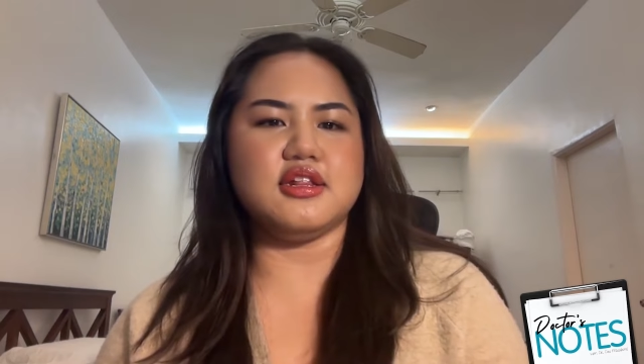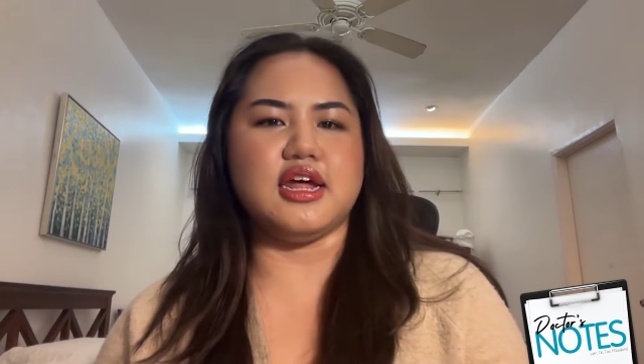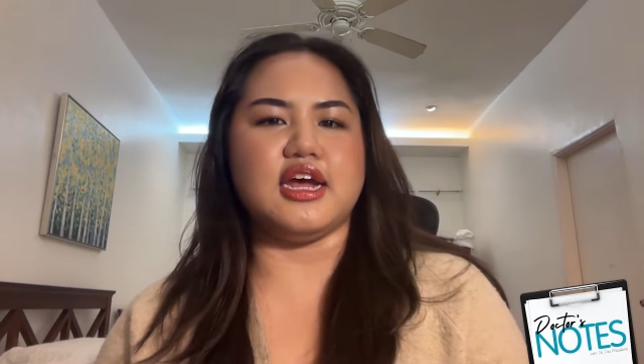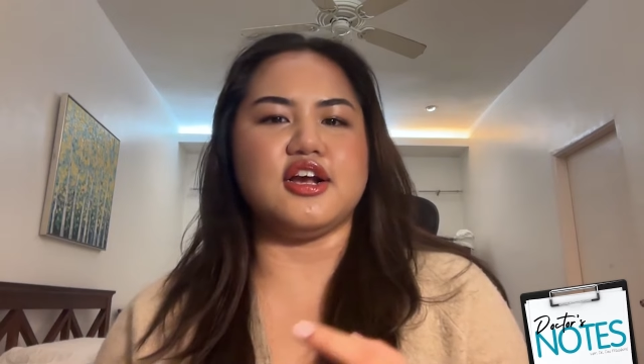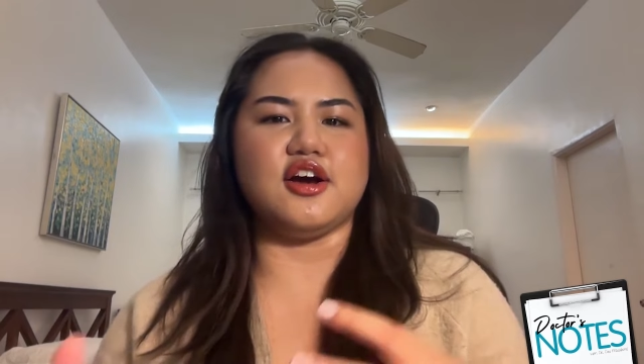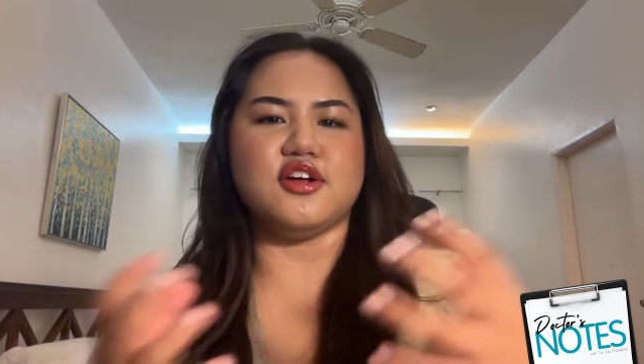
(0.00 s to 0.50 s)

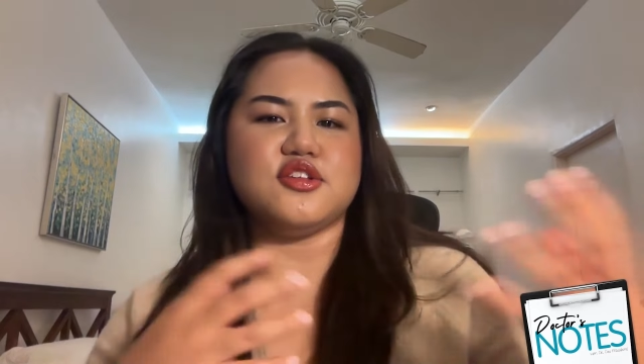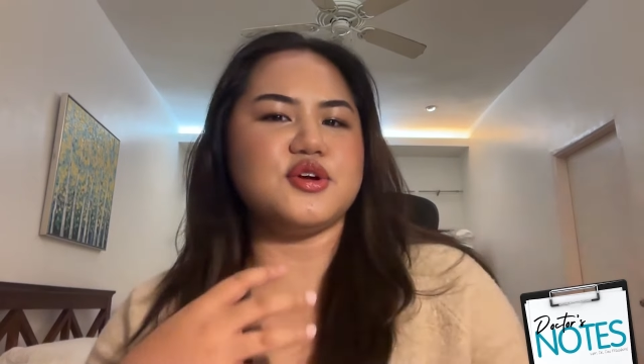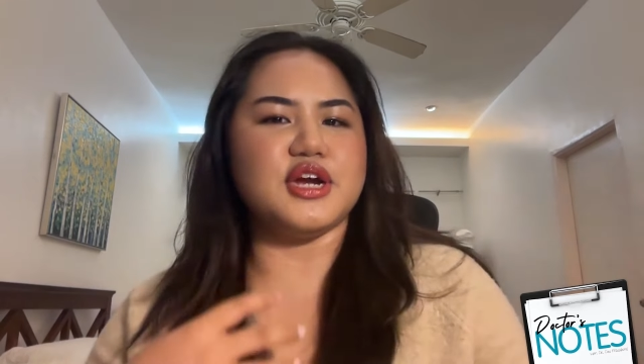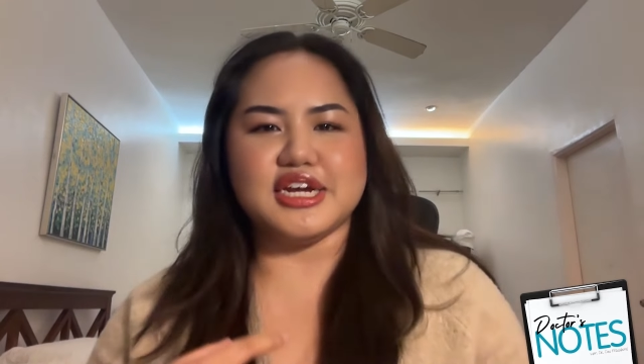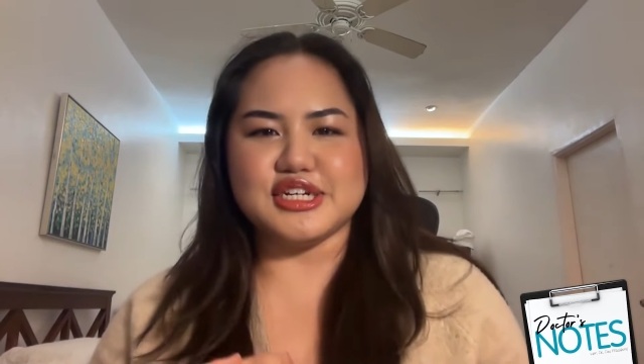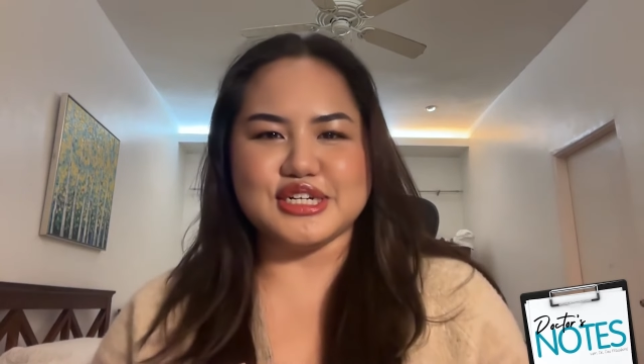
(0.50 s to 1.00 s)
like God's
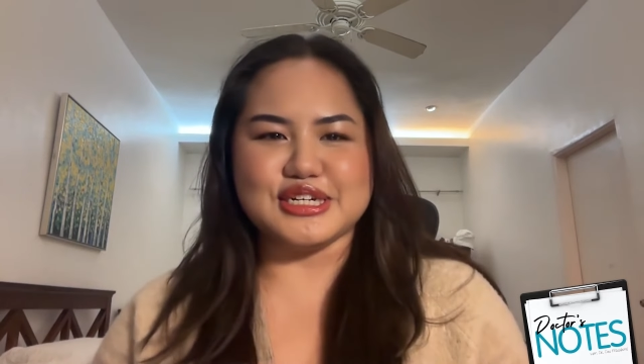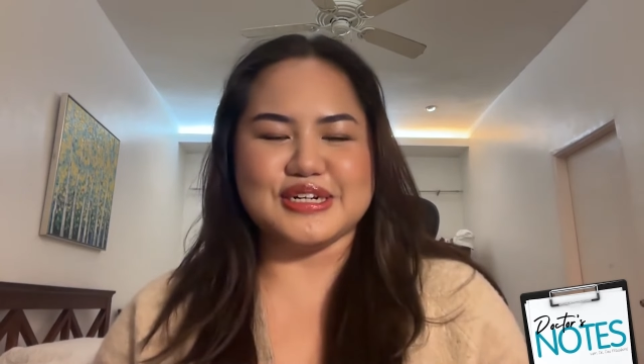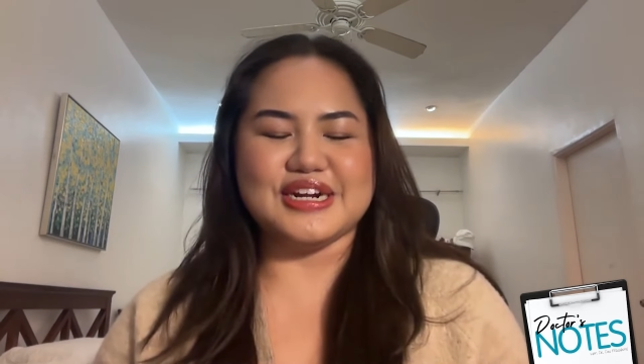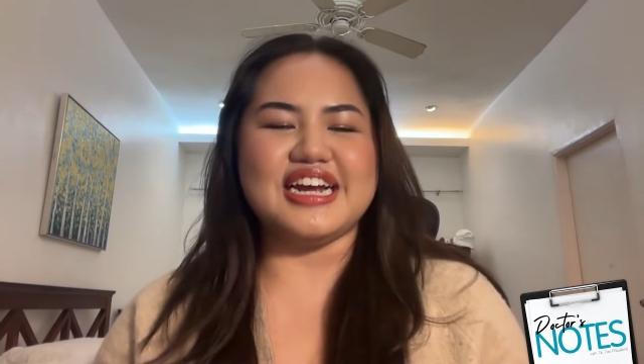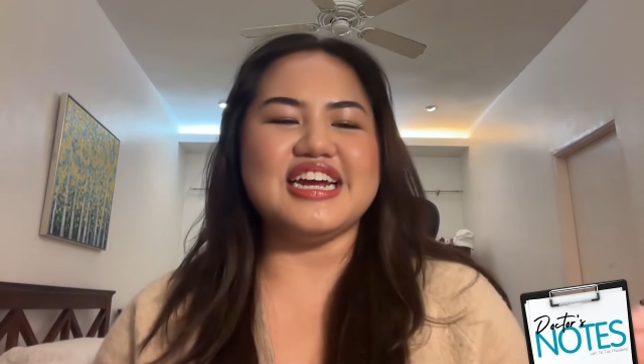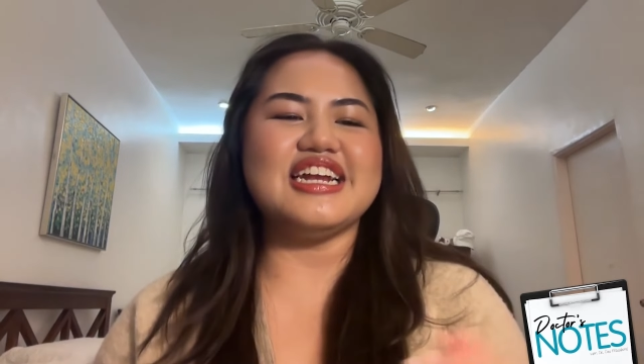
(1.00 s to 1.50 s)
creation,
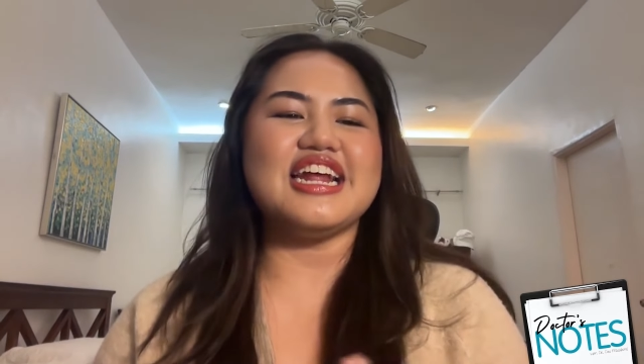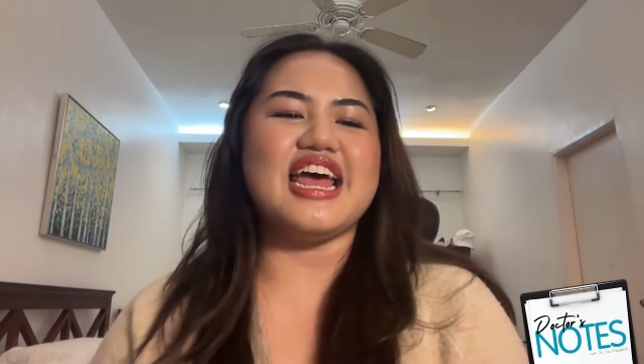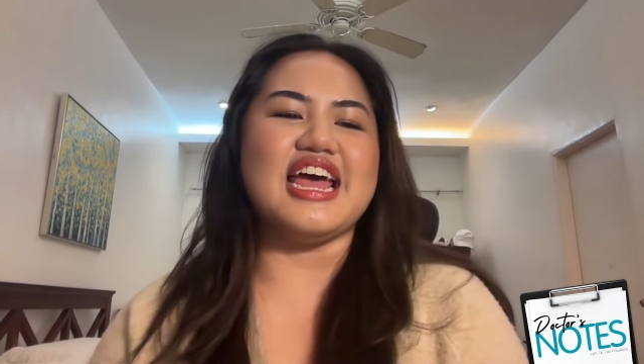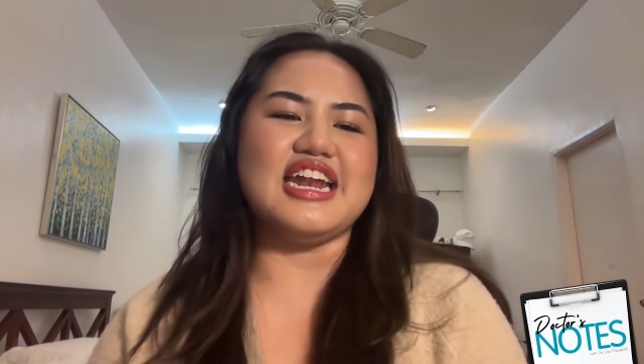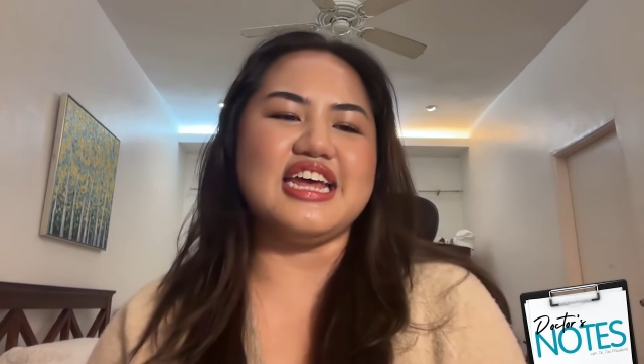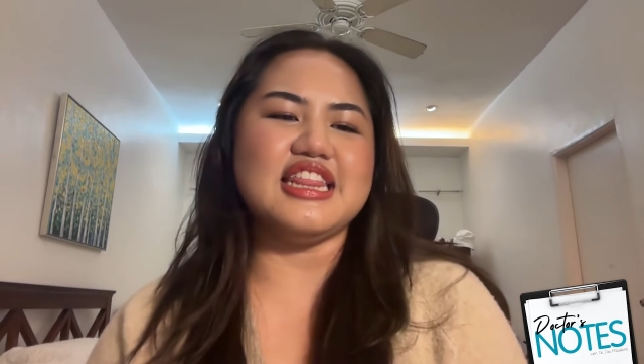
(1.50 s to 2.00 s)
right?
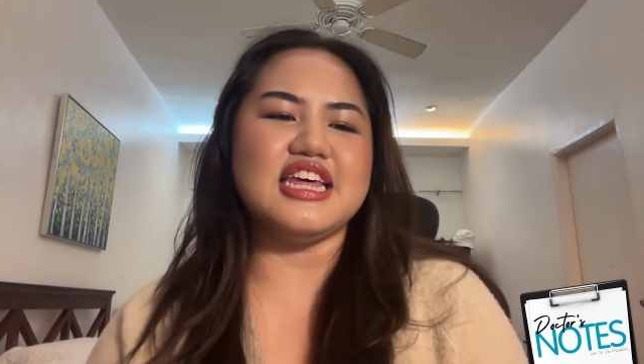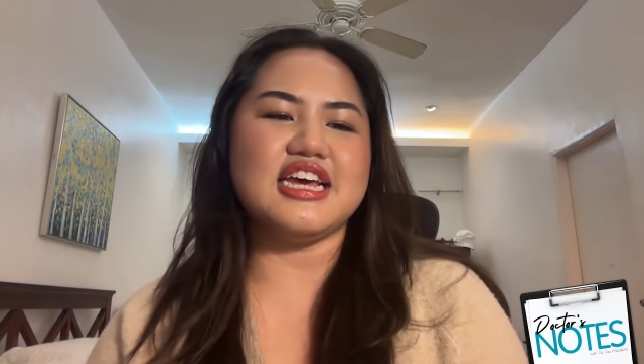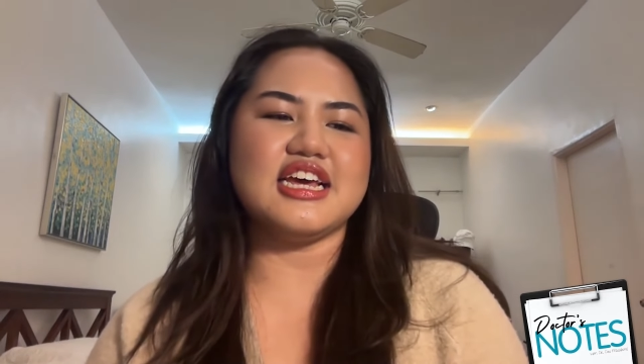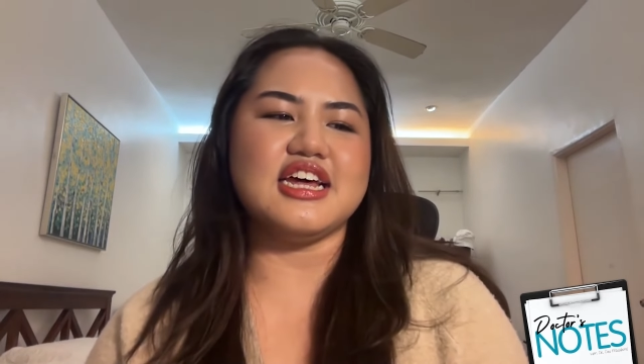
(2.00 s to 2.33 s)
And I think